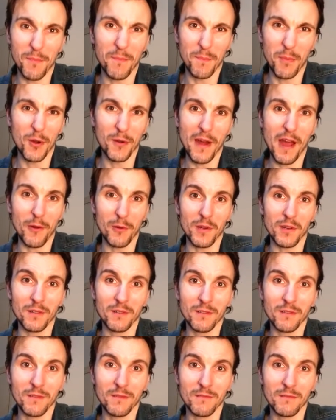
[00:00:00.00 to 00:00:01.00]
per hour,
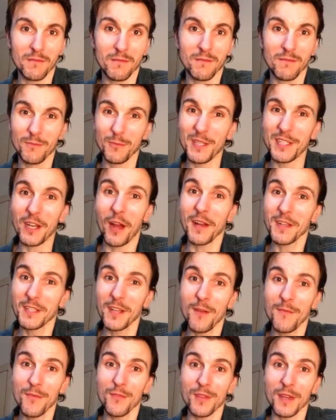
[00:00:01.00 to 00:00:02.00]
which I
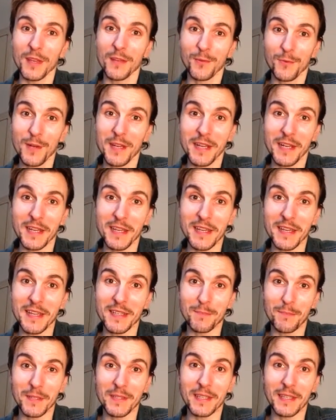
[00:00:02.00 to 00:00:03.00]
don't think really
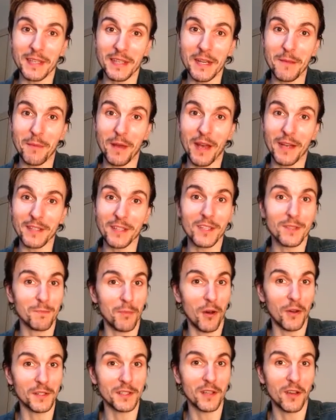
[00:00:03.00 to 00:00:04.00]
is particularly bad as
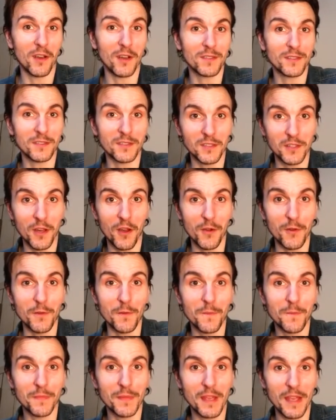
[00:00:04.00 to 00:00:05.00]
podcasts go.
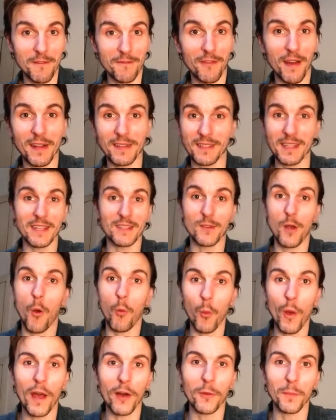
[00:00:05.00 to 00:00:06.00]
In fact, it's
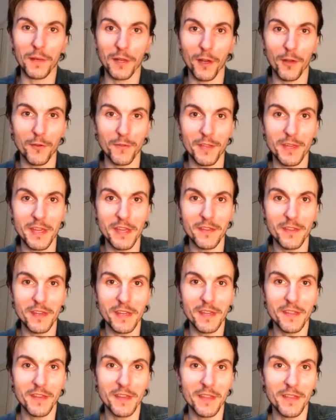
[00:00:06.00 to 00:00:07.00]
well below
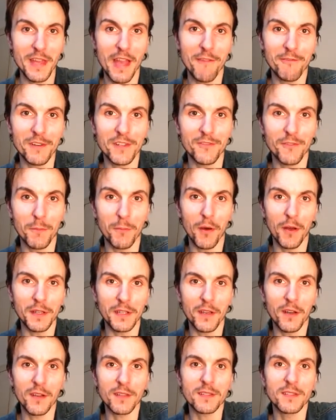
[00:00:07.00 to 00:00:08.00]
the average for
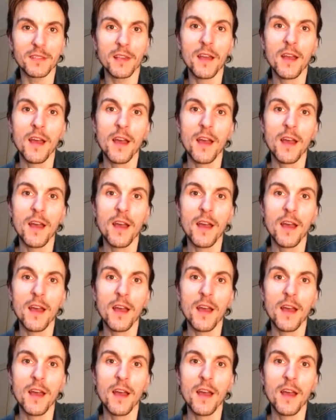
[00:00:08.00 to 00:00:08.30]
podcasts.